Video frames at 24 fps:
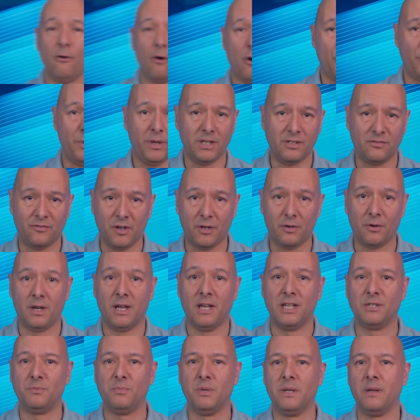I hope this video
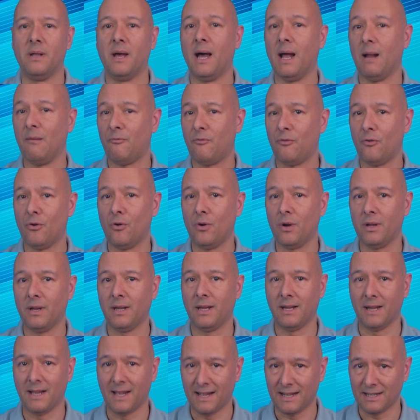has been helpful
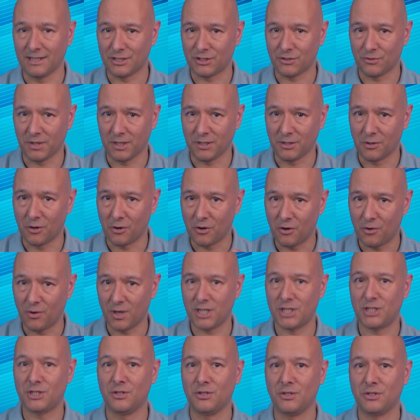in answering your
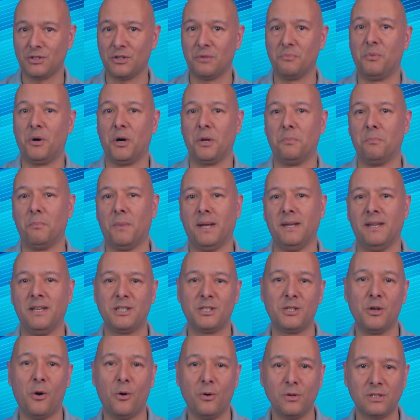questions about
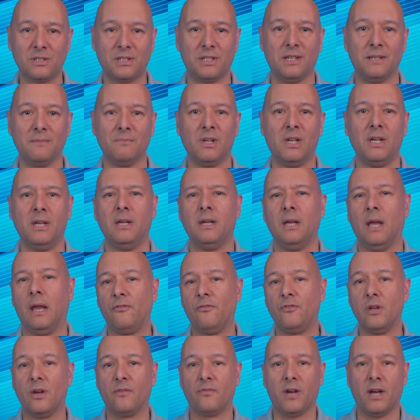managed hosting.
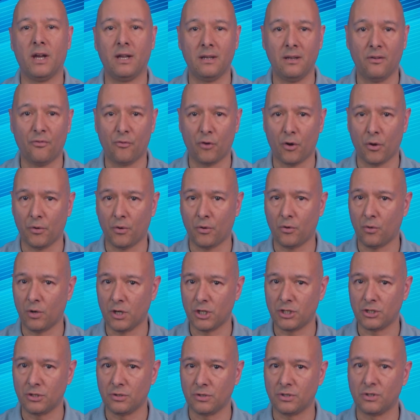If you have any further
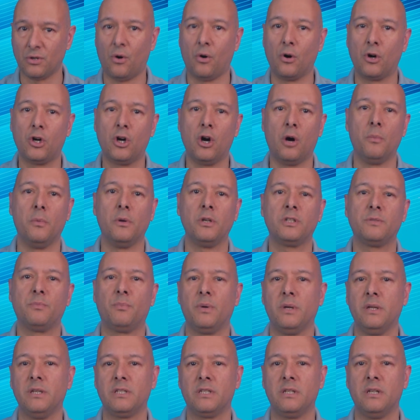questions or comments,
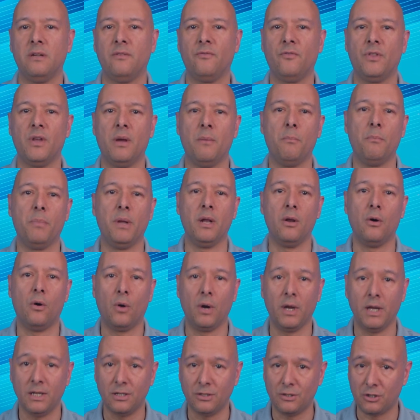please leave them
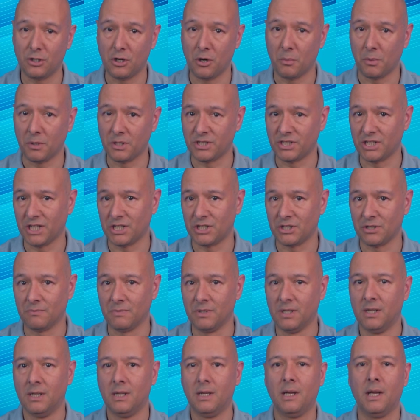below in the comment
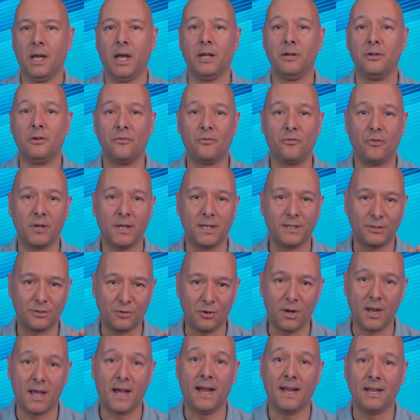section. And don't forget
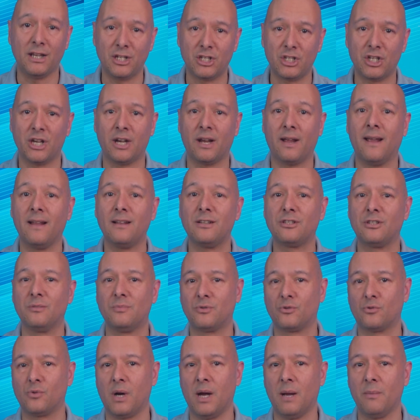to like, share, and
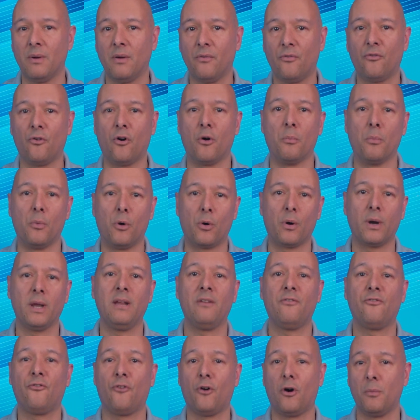subscribe for more
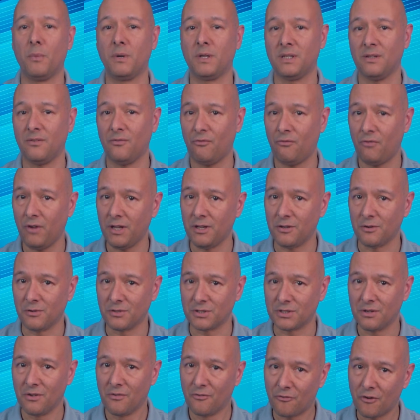informative
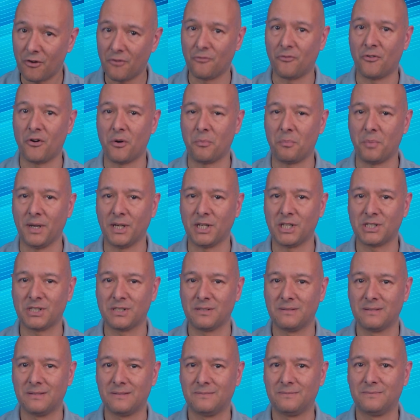videos from
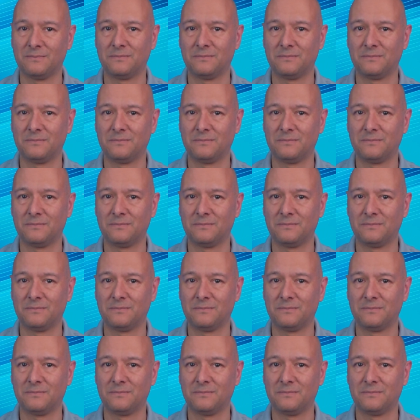Verpex.